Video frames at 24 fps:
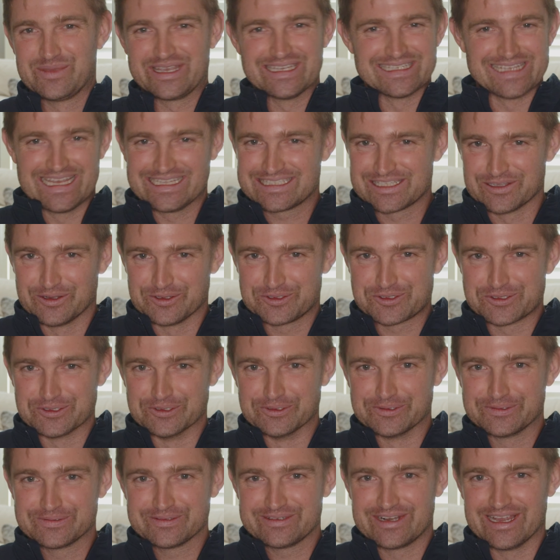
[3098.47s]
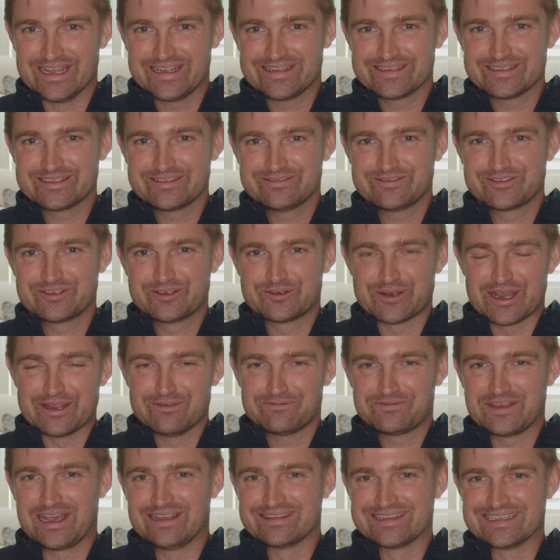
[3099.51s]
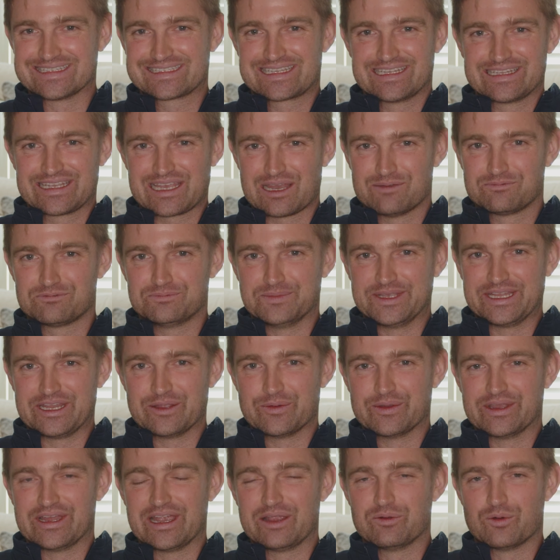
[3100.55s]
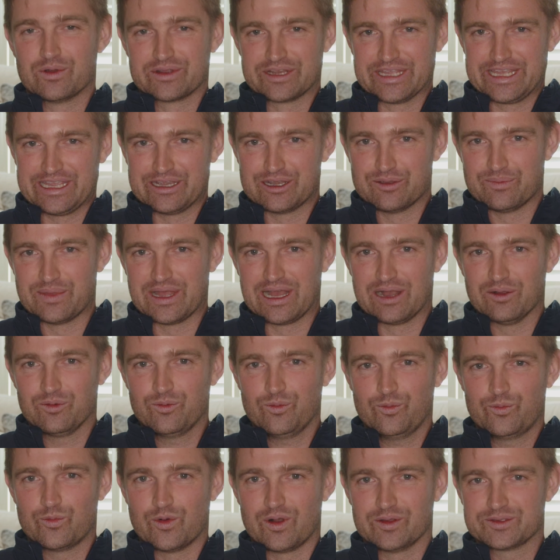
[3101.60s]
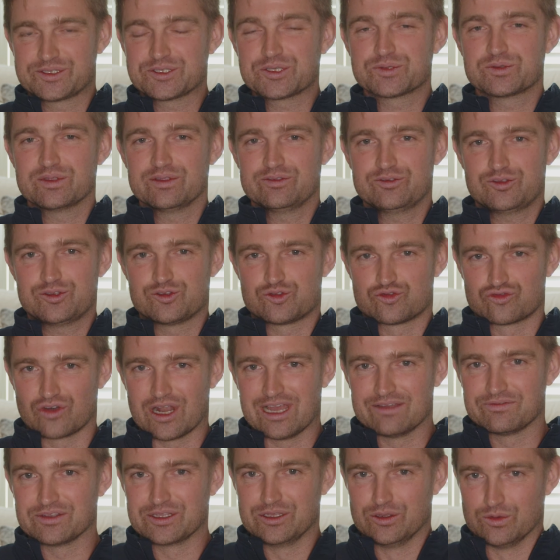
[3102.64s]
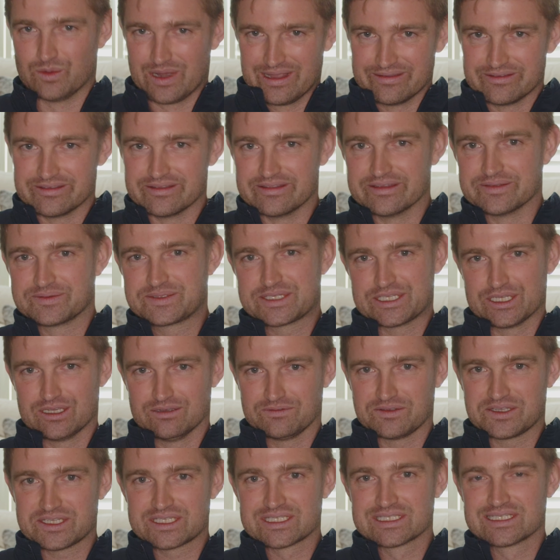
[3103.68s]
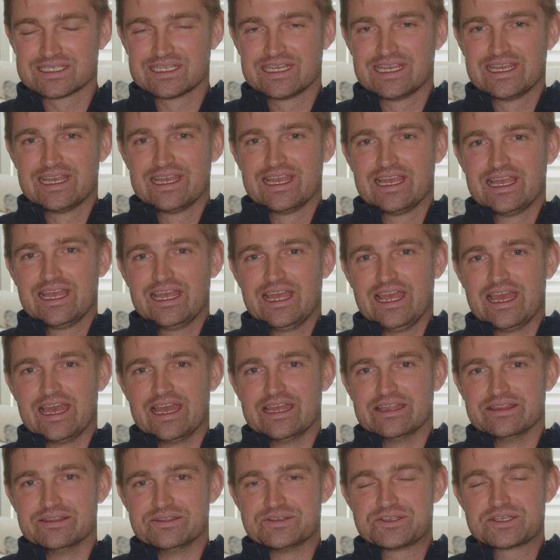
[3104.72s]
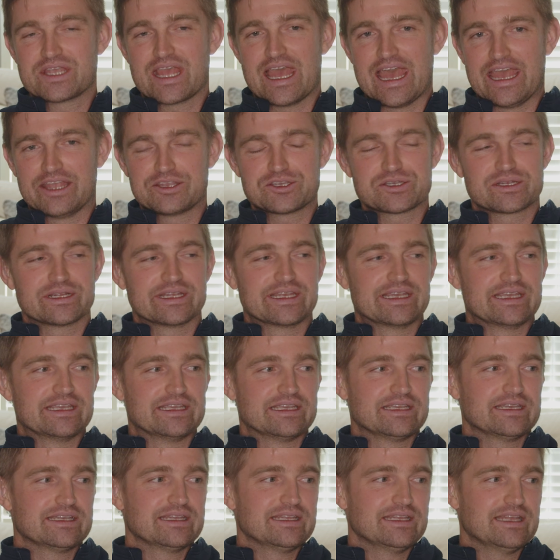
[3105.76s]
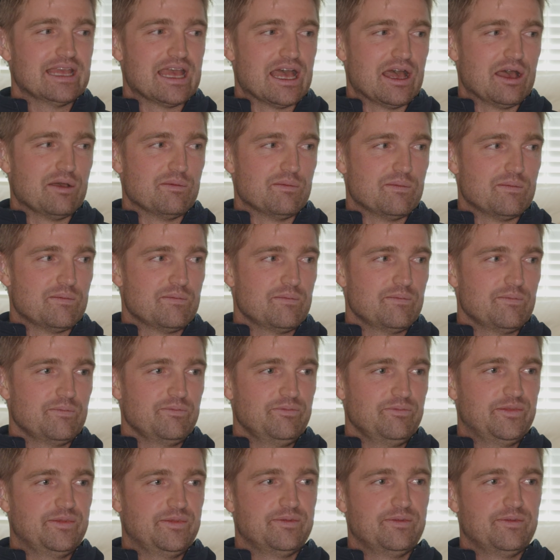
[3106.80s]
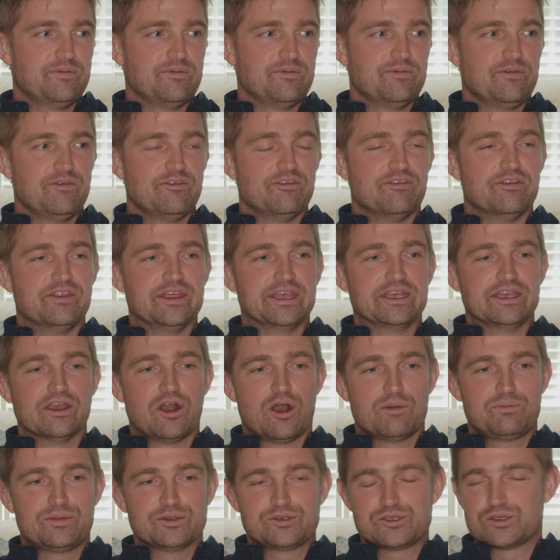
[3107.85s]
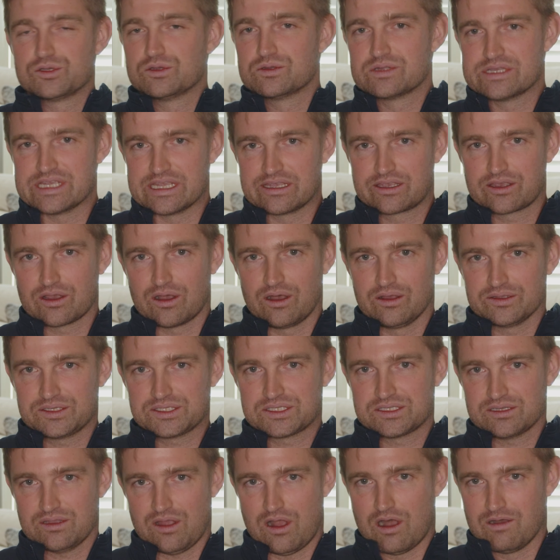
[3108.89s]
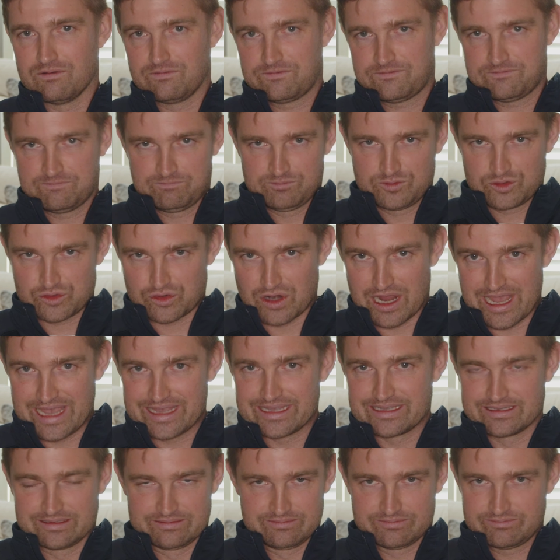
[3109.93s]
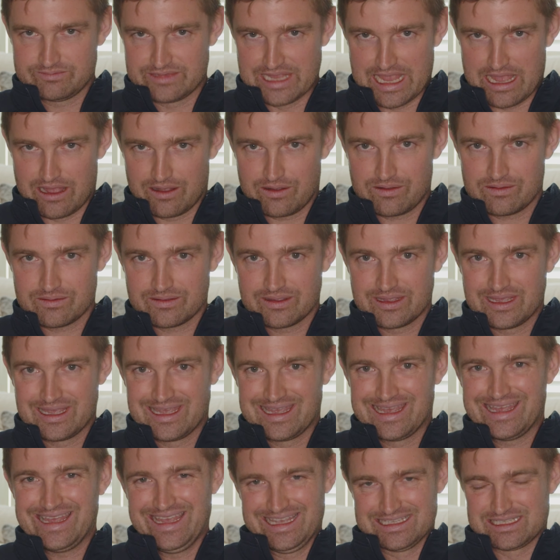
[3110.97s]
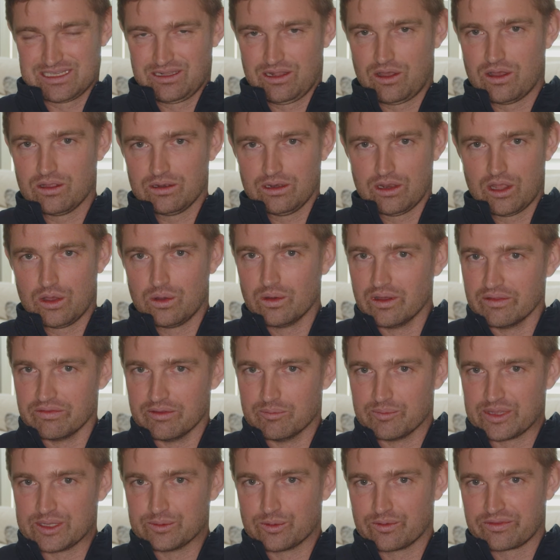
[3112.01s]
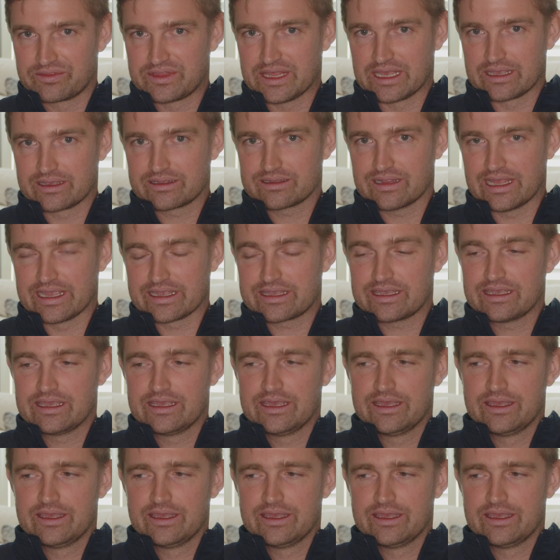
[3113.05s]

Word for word: because that's not true, right? Great founders can come from anywhere. I want to hear about what's driving you under the surface. And actually, um, the opportunity cost of trying now is a lot lower than people think. Like,